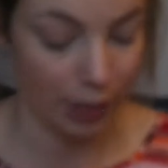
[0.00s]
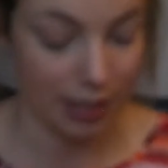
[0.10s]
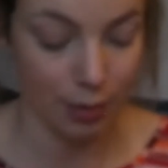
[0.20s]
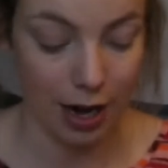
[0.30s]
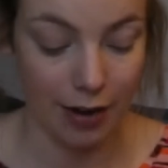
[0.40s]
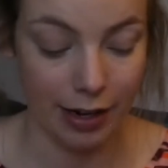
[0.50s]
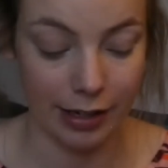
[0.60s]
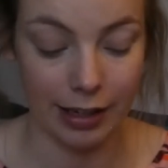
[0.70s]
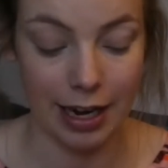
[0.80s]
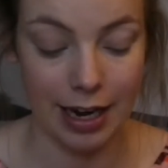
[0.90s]

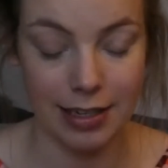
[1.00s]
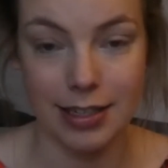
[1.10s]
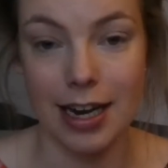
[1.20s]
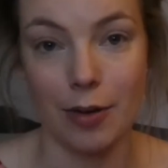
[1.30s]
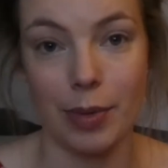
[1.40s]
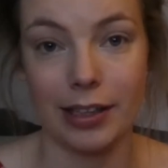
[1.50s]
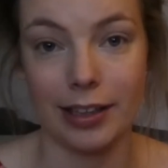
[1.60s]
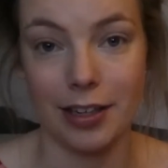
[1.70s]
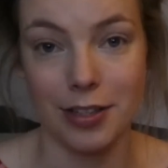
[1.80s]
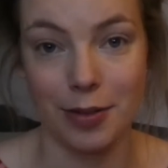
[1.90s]
swearing at how badly
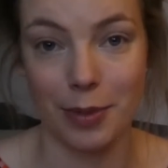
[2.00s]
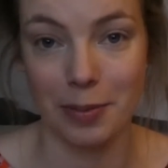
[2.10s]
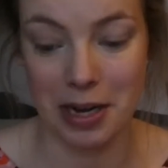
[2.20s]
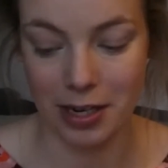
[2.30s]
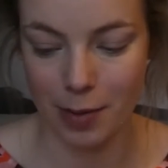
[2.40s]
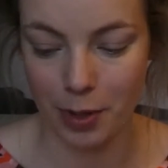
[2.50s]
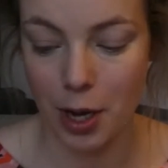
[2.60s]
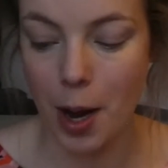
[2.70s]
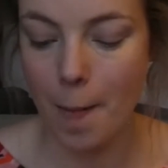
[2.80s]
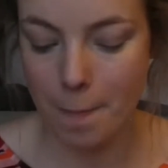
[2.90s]
I'd done my makeup.
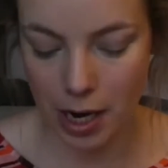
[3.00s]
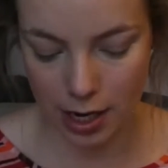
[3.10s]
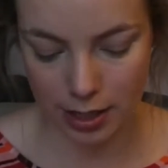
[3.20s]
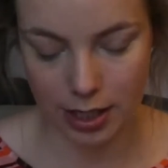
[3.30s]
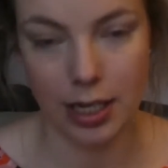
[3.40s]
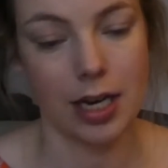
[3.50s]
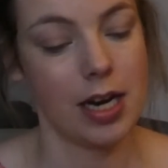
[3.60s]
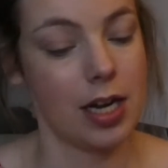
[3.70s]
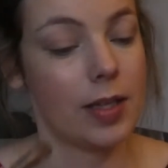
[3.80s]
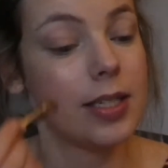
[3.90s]
But
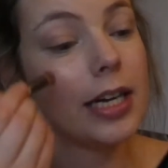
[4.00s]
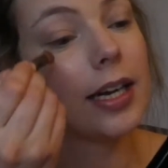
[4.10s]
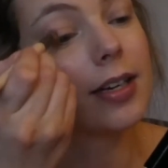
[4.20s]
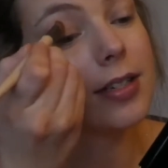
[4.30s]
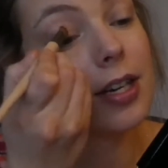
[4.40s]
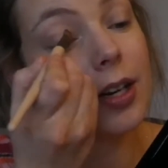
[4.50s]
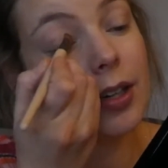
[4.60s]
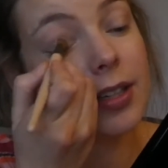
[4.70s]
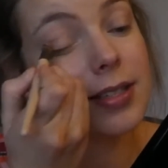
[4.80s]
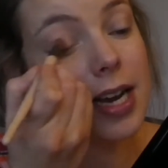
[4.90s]
sticking to
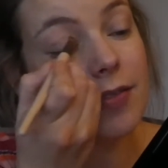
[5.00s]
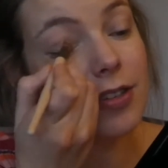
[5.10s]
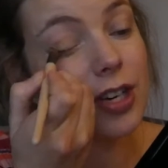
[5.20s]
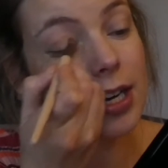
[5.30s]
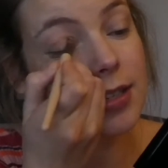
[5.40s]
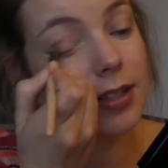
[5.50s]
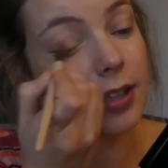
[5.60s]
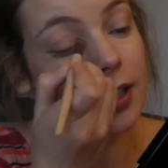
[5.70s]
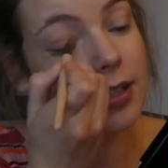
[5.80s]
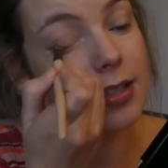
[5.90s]
the safer shades in
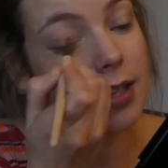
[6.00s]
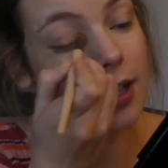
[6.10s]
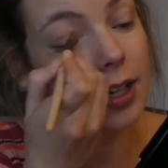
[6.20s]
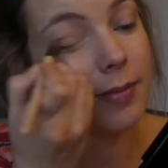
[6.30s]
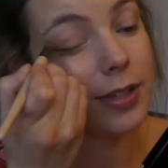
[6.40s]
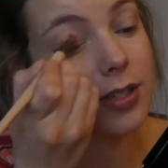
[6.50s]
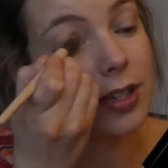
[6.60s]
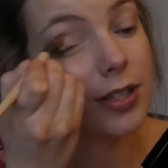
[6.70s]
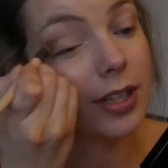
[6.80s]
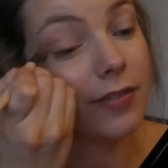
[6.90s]
this, I'm just
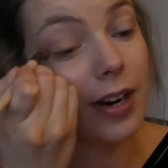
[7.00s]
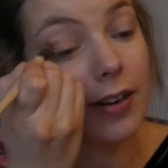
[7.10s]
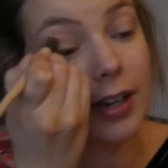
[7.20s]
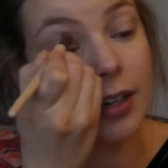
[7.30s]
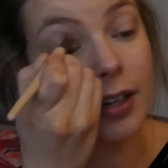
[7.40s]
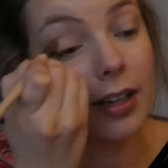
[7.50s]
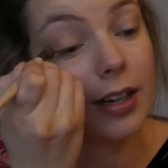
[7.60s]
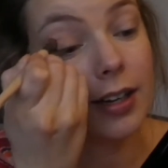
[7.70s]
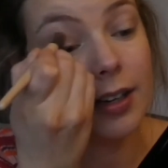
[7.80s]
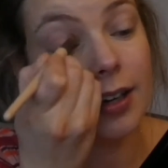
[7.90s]
using the very
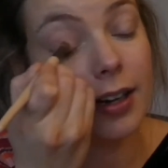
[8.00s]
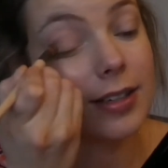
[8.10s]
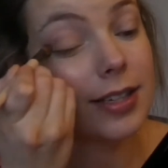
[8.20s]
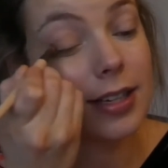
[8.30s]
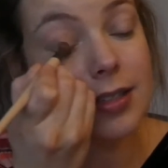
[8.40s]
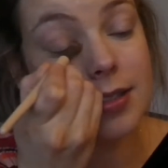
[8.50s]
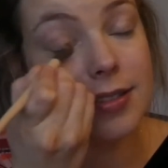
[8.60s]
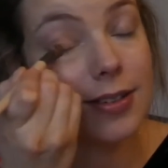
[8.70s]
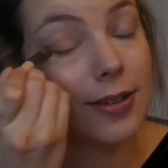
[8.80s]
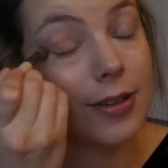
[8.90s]
lightest
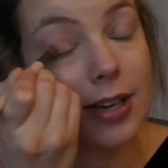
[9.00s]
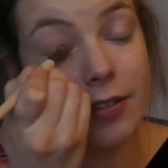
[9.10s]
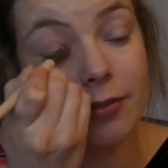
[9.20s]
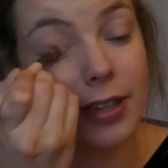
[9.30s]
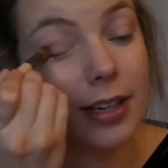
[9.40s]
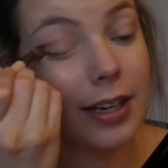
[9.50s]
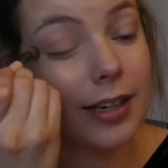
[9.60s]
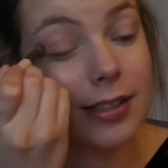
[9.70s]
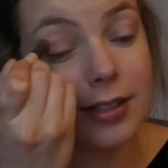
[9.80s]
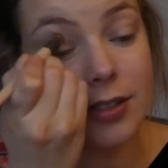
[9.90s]
all over my
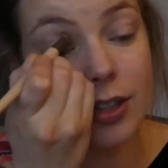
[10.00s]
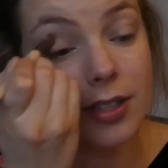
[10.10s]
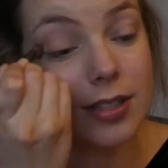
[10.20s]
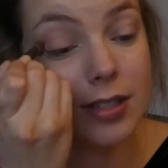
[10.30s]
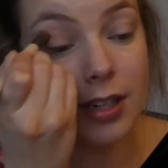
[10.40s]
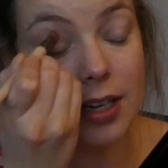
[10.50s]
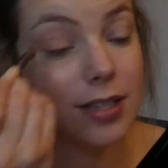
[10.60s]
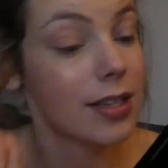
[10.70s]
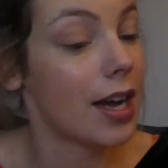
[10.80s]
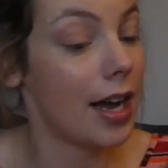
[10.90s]
lid, just
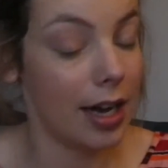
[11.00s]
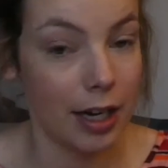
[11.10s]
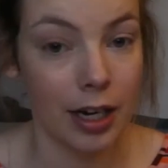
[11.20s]
as a